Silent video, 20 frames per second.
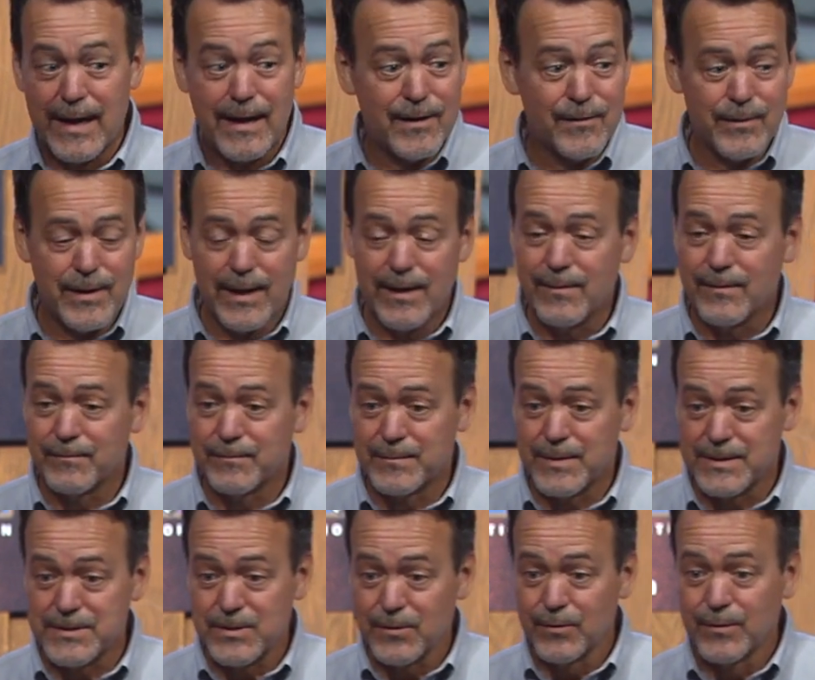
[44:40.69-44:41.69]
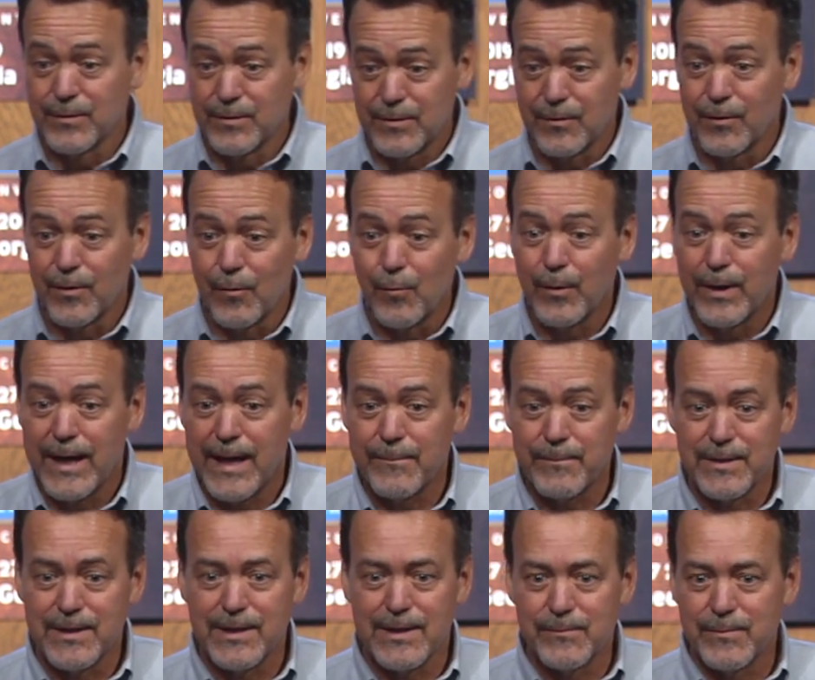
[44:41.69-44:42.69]
I still don't know what
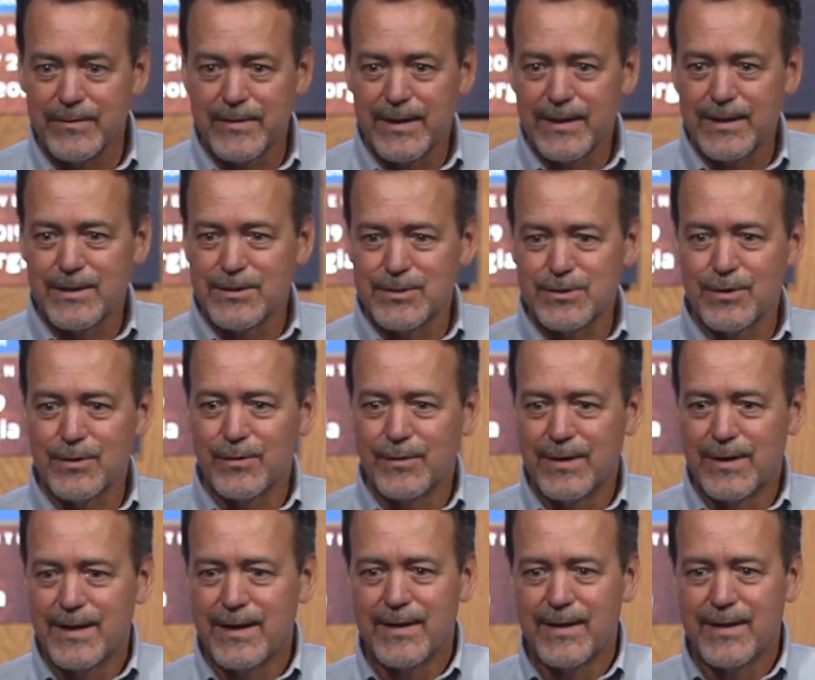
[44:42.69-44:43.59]
happened to them, but they didn't show.